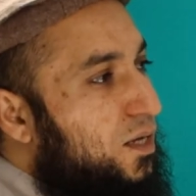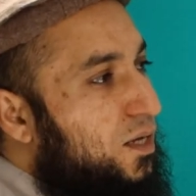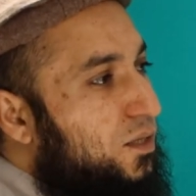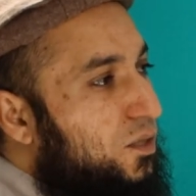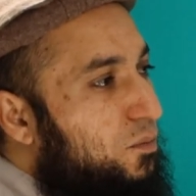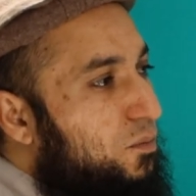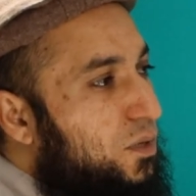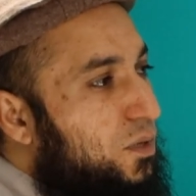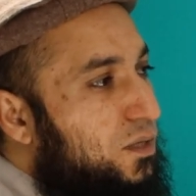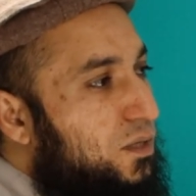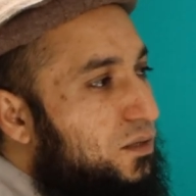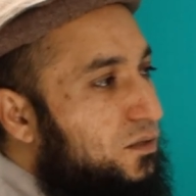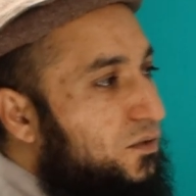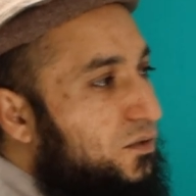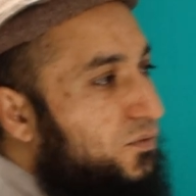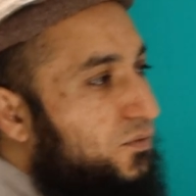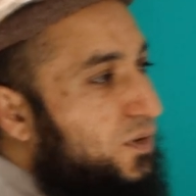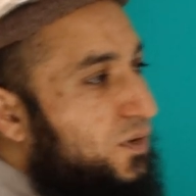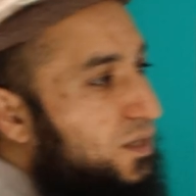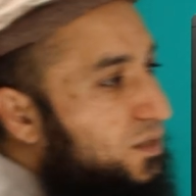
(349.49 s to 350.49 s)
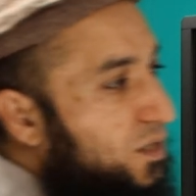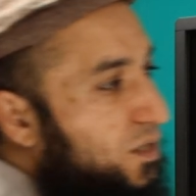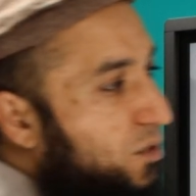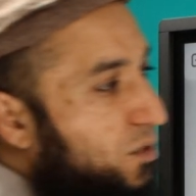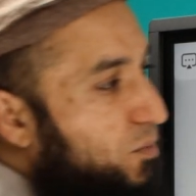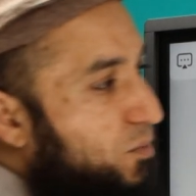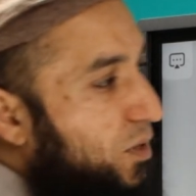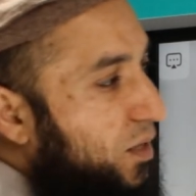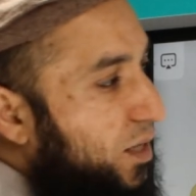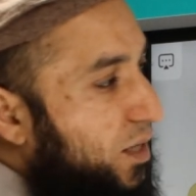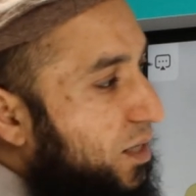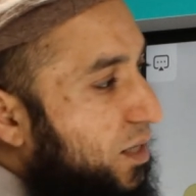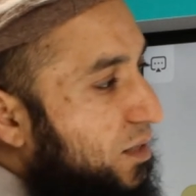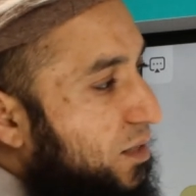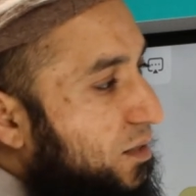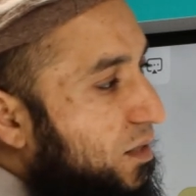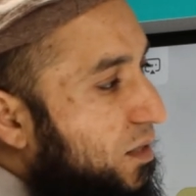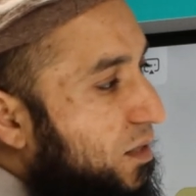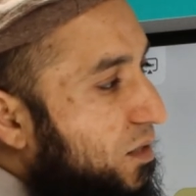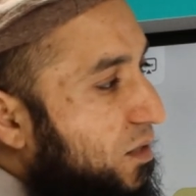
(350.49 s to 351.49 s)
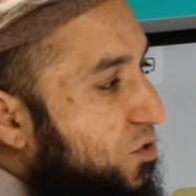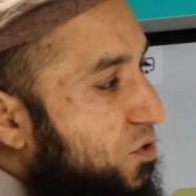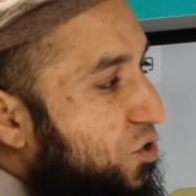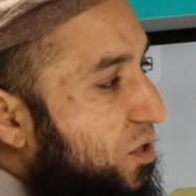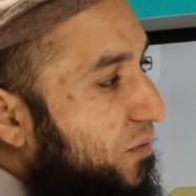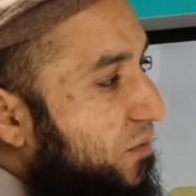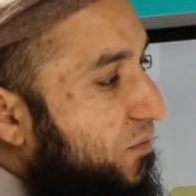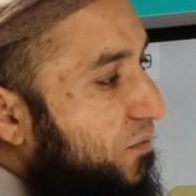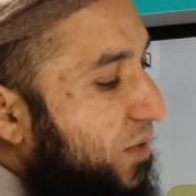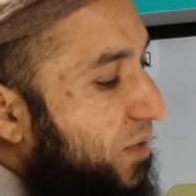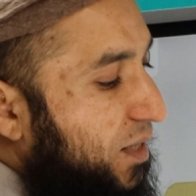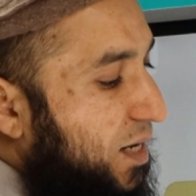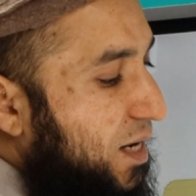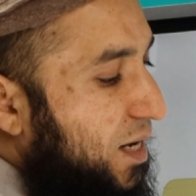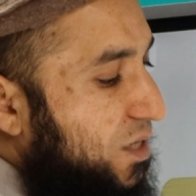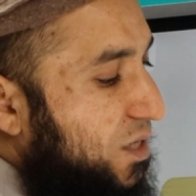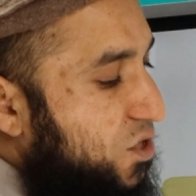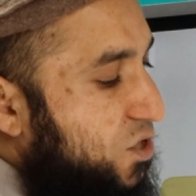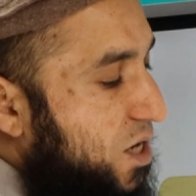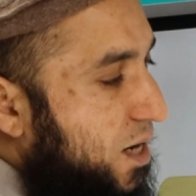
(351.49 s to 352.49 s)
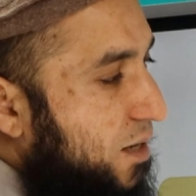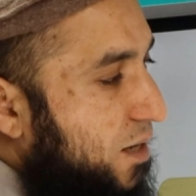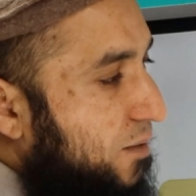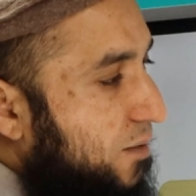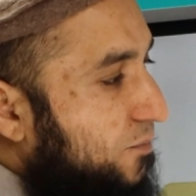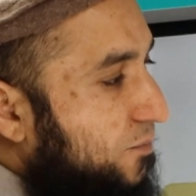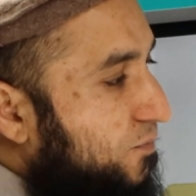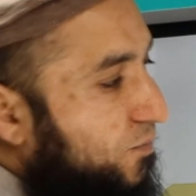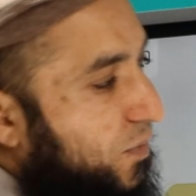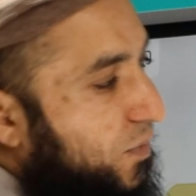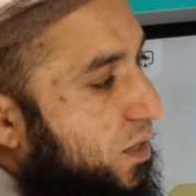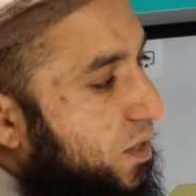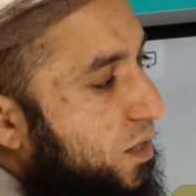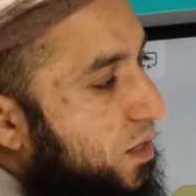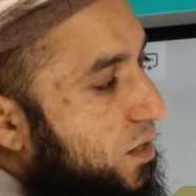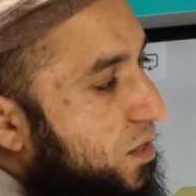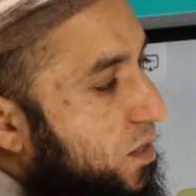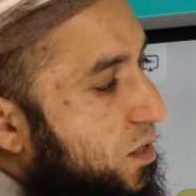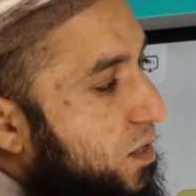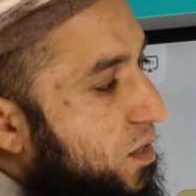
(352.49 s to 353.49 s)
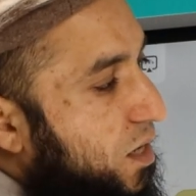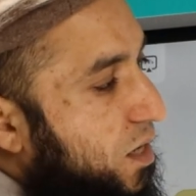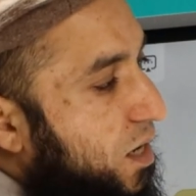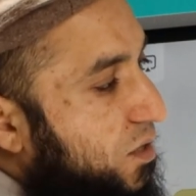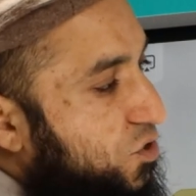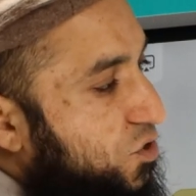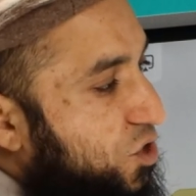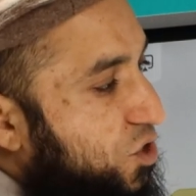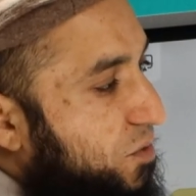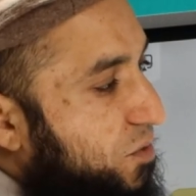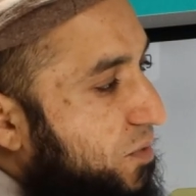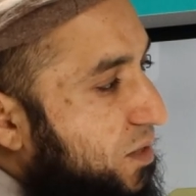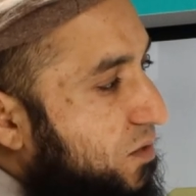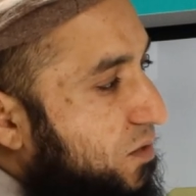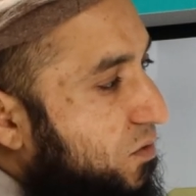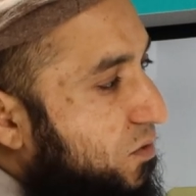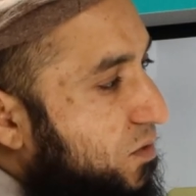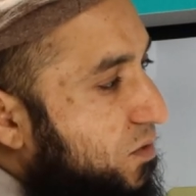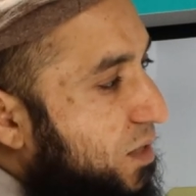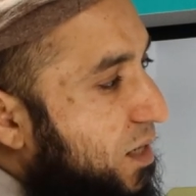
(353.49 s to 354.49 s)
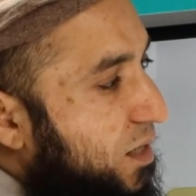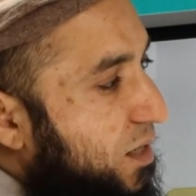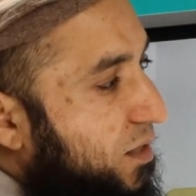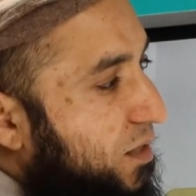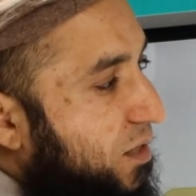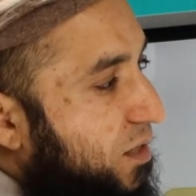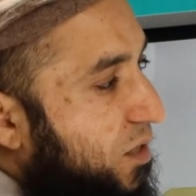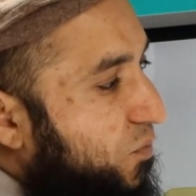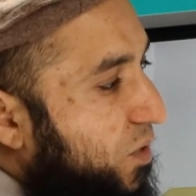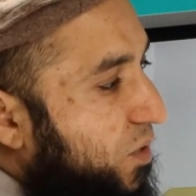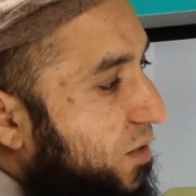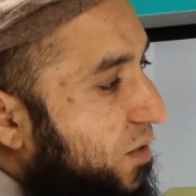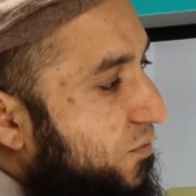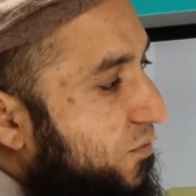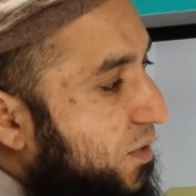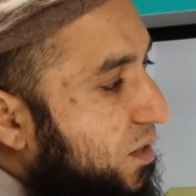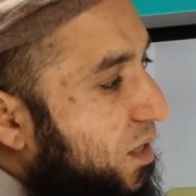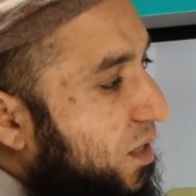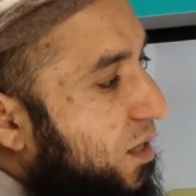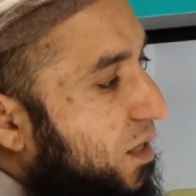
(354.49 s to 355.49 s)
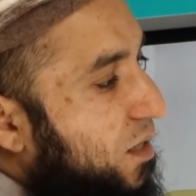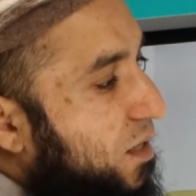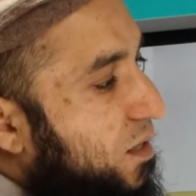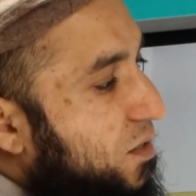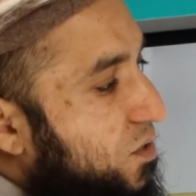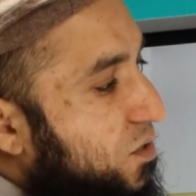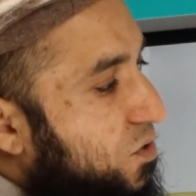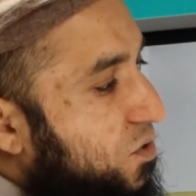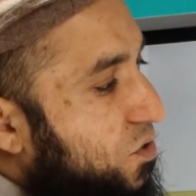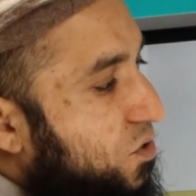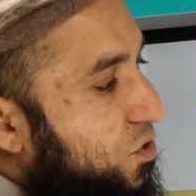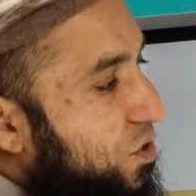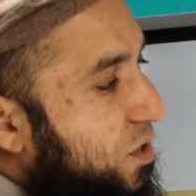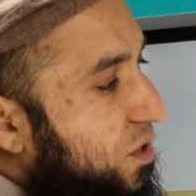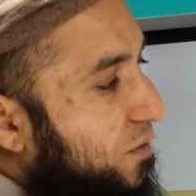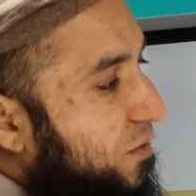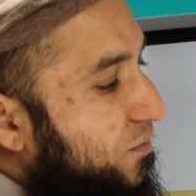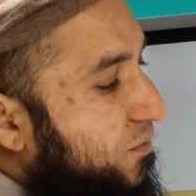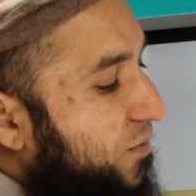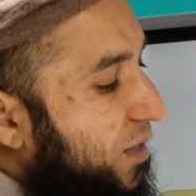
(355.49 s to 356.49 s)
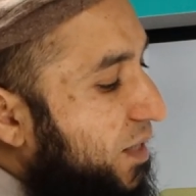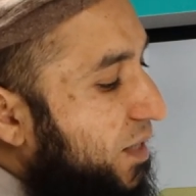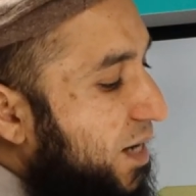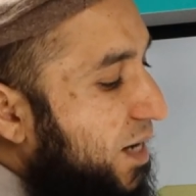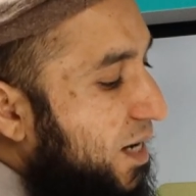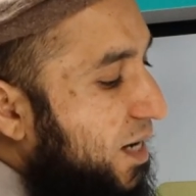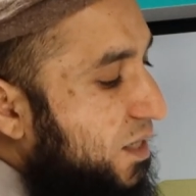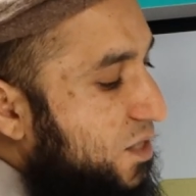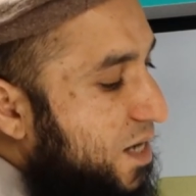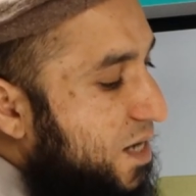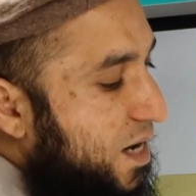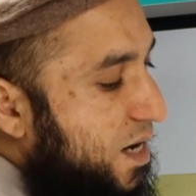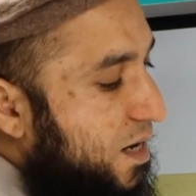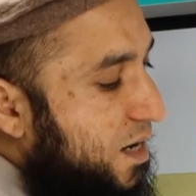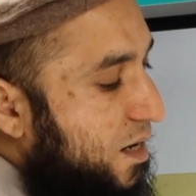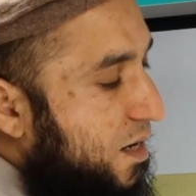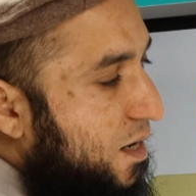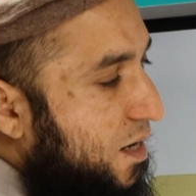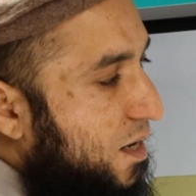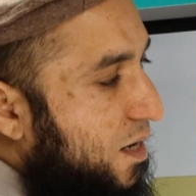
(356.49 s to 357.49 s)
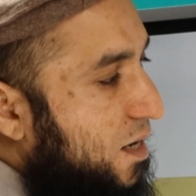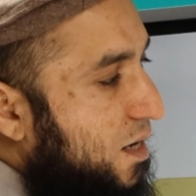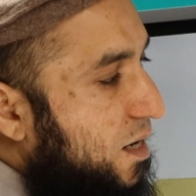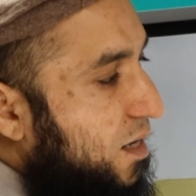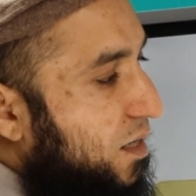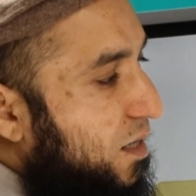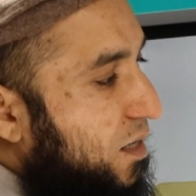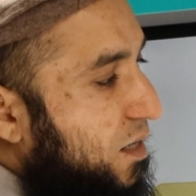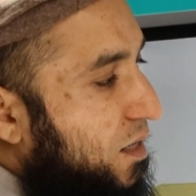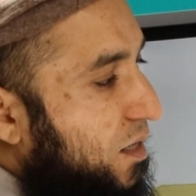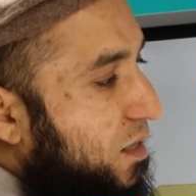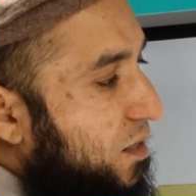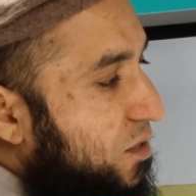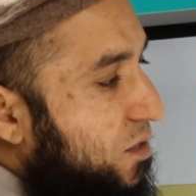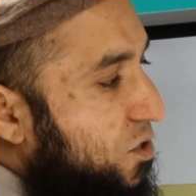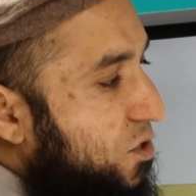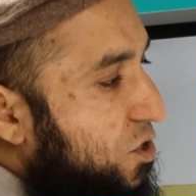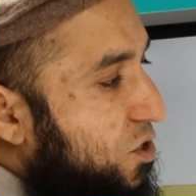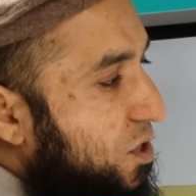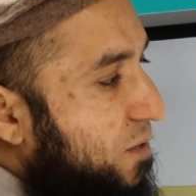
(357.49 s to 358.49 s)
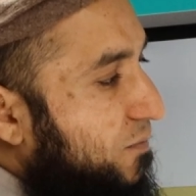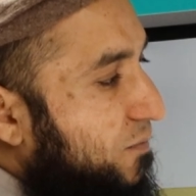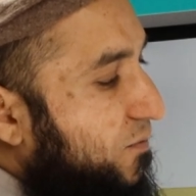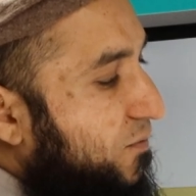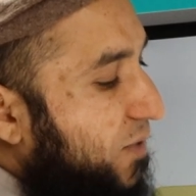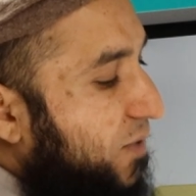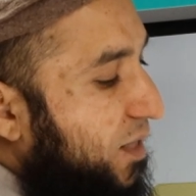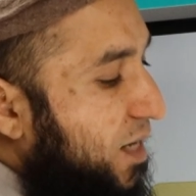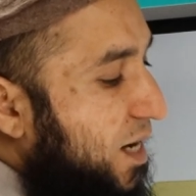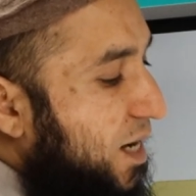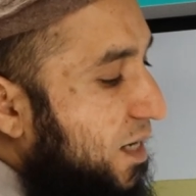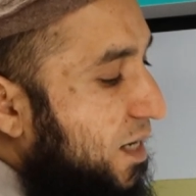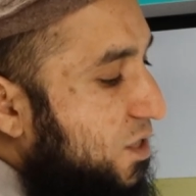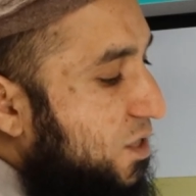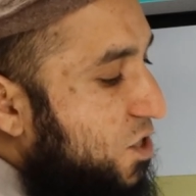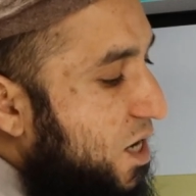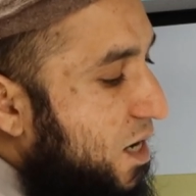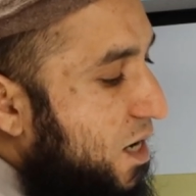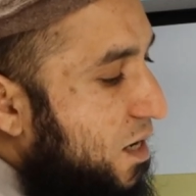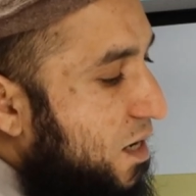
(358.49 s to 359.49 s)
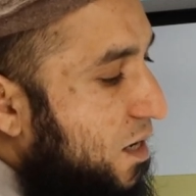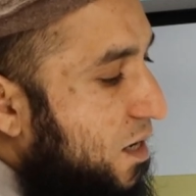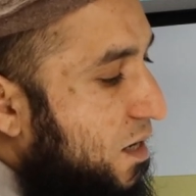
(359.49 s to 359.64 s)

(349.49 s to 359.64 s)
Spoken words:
The first syllable is a jim fatha ja, and jim is not silent and we have fatha. Jim fatha ja, jim fatha ja.